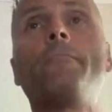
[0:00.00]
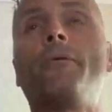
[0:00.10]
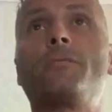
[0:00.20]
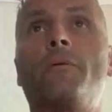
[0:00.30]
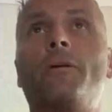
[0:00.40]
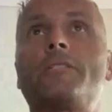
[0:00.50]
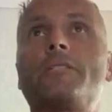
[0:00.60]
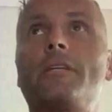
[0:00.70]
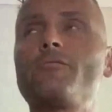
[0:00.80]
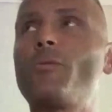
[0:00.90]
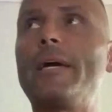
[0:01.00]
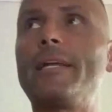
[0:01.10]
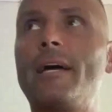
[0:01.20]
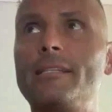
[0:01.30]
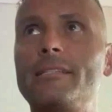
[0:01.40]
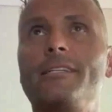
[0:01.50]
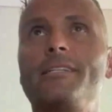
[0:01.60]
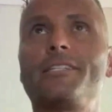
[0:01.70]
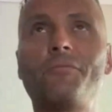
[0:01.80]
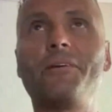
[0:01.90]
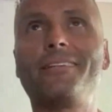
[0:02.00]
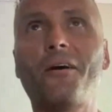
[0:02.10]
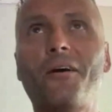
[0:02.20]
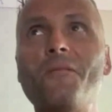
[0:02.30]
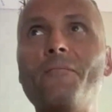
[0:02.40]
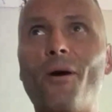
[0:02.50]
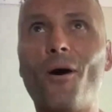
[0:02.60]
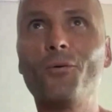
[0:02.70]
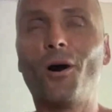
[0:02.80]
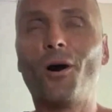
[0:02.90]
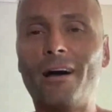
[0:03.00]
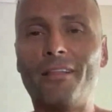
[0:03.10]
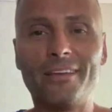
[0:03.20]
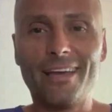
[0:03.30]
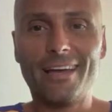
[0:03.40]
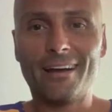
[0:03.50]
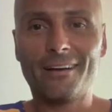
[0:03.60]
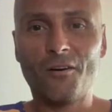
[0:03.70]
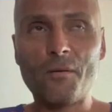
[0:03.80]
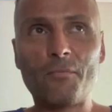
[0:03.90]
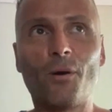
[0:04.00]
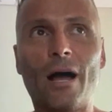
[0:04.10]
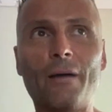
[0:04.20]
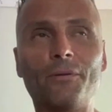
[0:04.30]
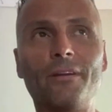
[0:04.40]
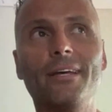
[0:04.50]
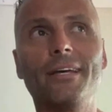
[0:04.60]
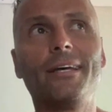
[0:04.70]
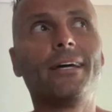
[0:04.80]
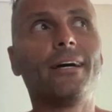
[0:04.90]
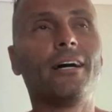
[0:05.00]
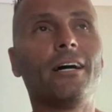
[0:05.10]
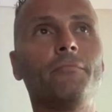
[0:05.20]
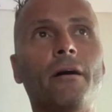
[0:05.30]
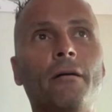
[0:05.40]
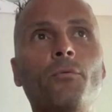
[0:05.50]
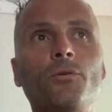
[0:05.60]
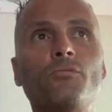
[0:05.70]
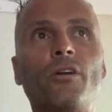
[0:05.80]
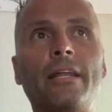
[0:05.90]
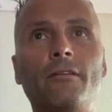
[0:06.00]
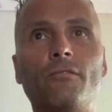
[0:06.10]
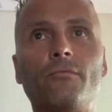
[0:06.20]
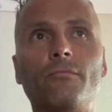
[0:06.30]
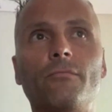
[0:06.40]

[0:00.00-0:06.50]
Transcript: remember, to be honest. It's weird. I genuinely don't remember a whole lot about the year. I can't remember what happened. I was running